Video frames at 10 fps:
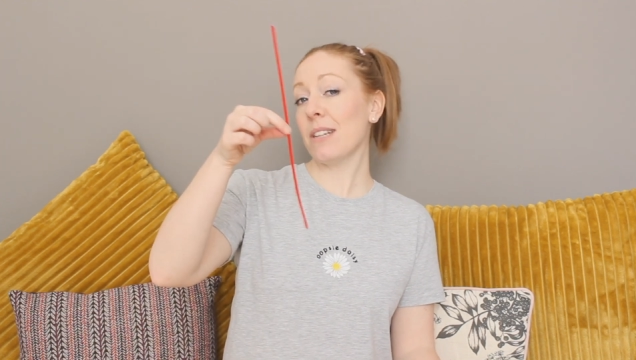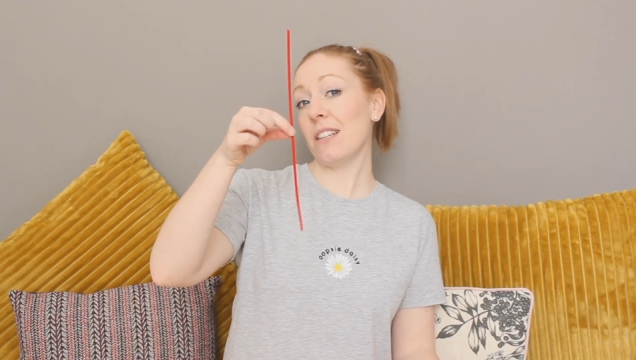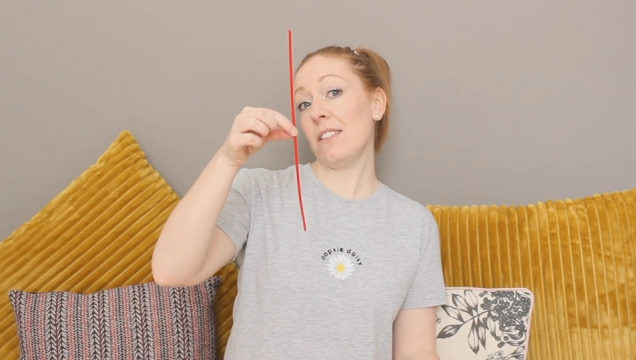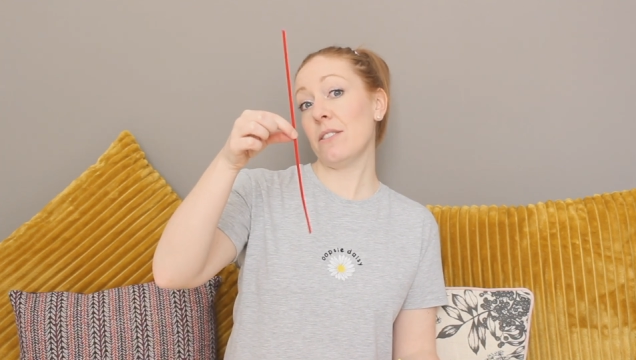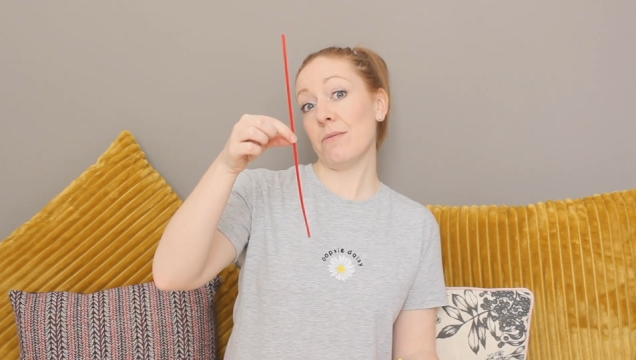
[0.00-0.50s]
going
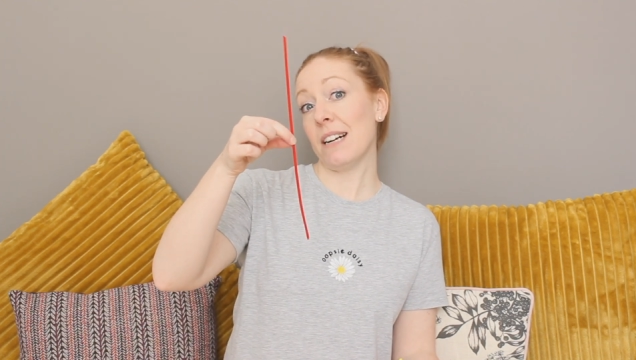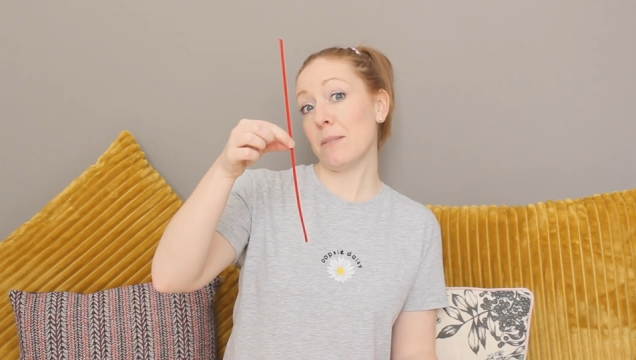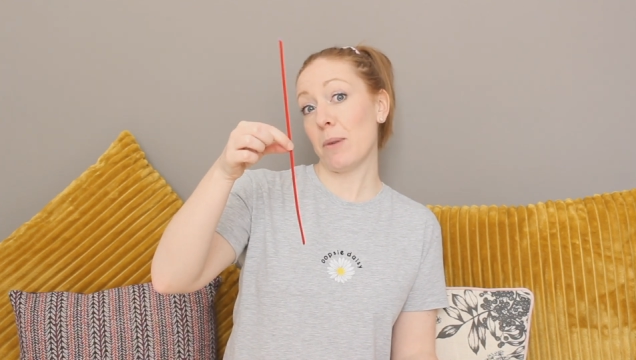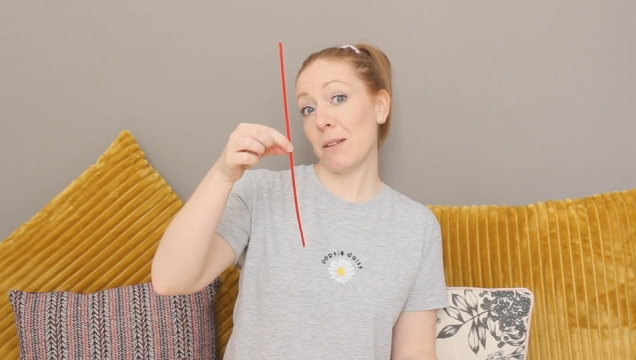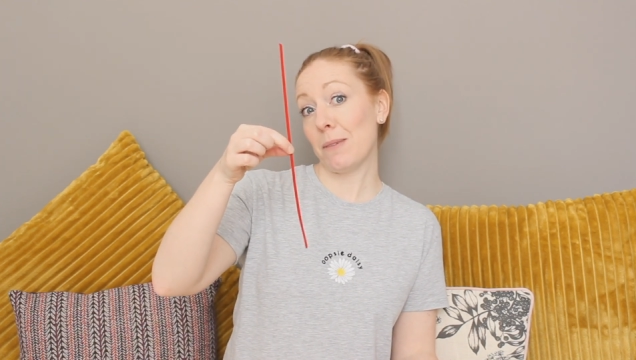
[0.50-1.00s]
to use a
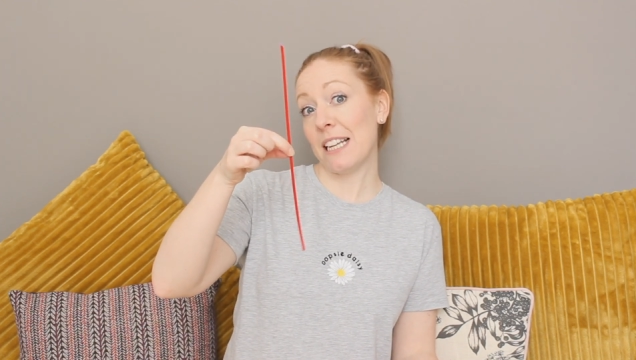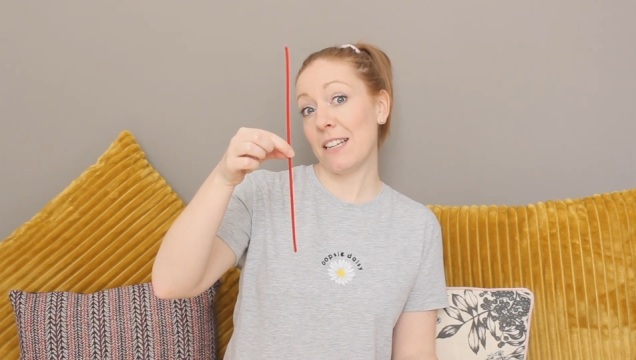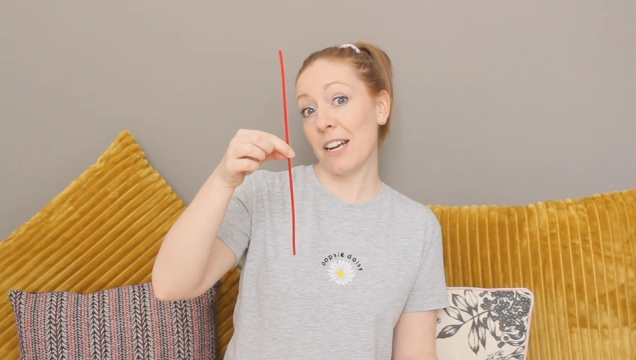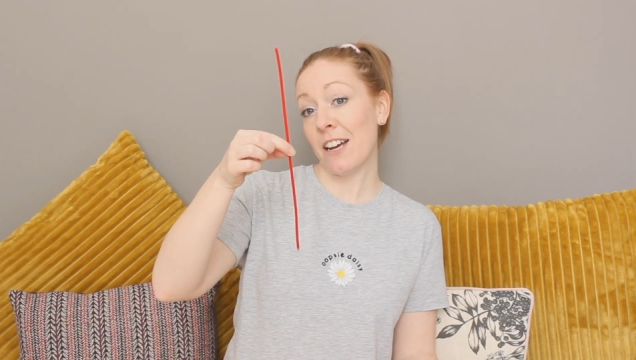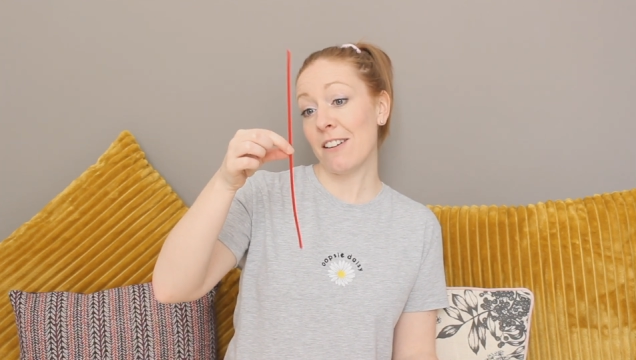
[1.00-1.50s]
red pipe
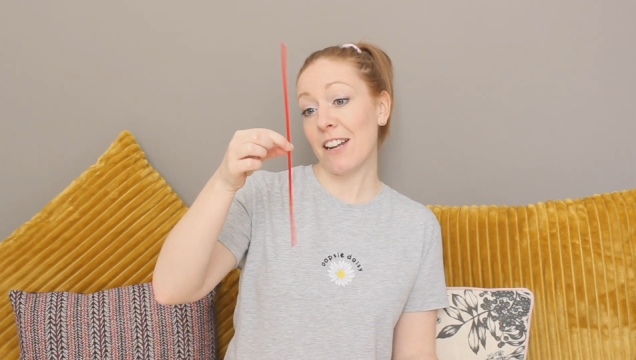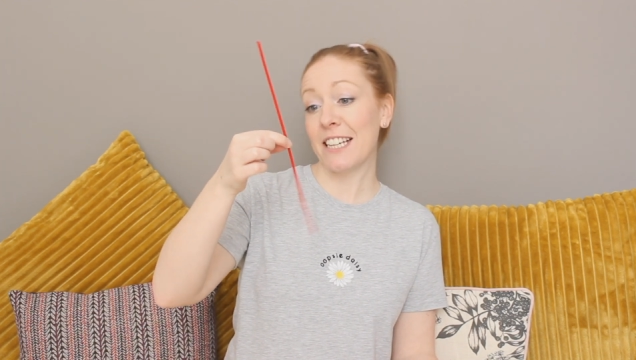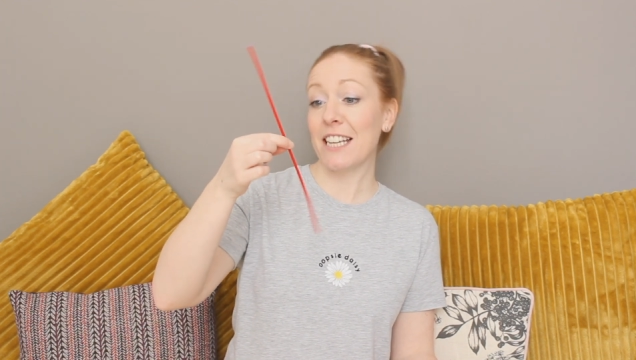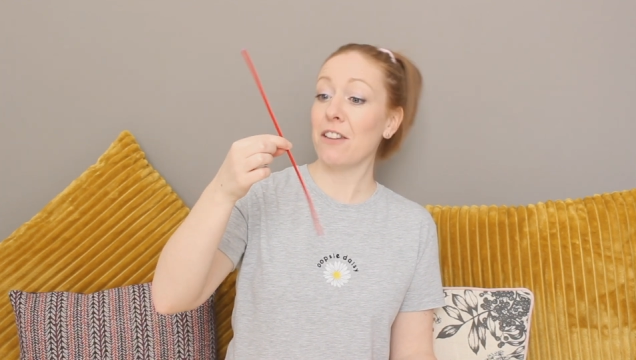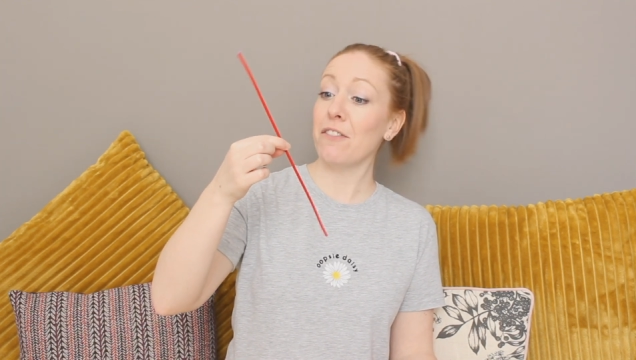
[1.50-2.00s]
cleaner,
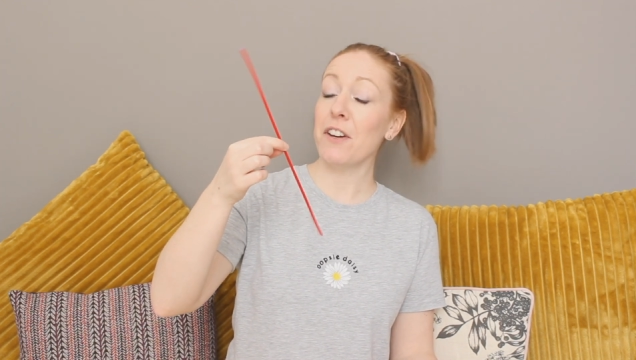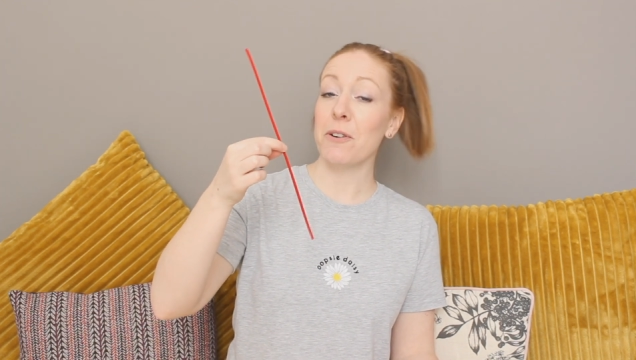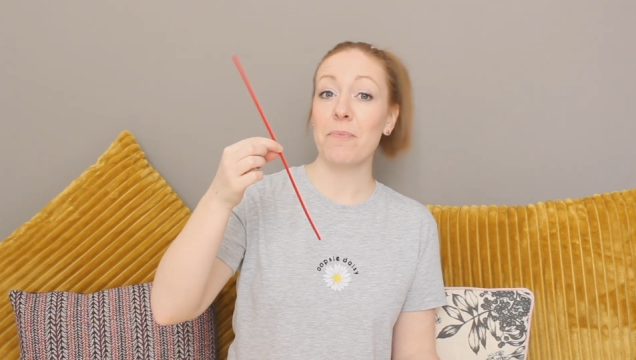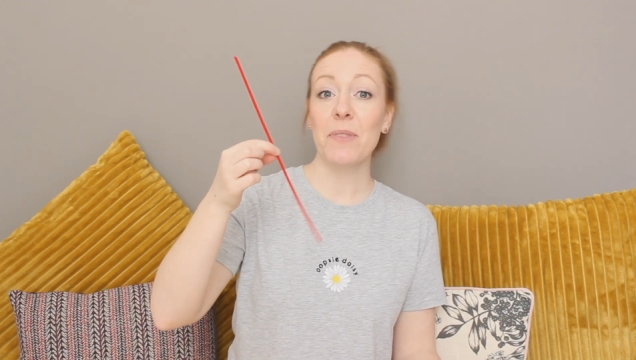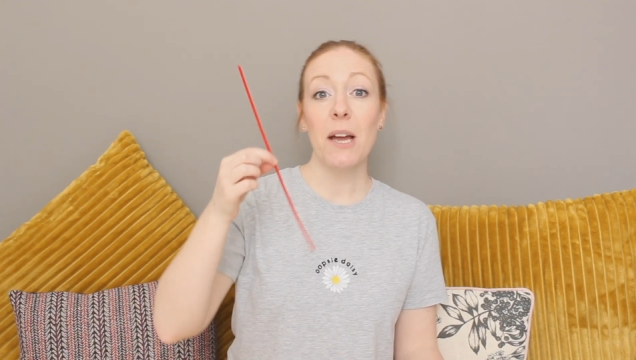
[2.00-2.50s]
like in the
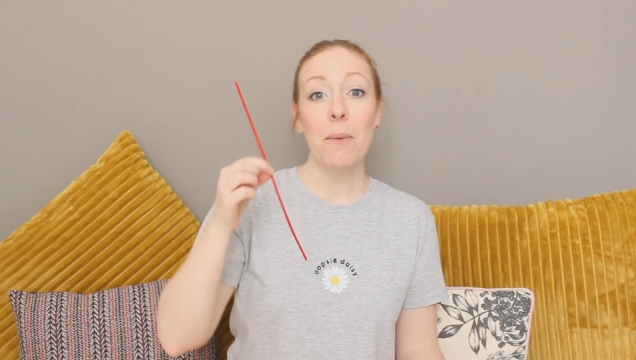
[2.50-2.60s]
film,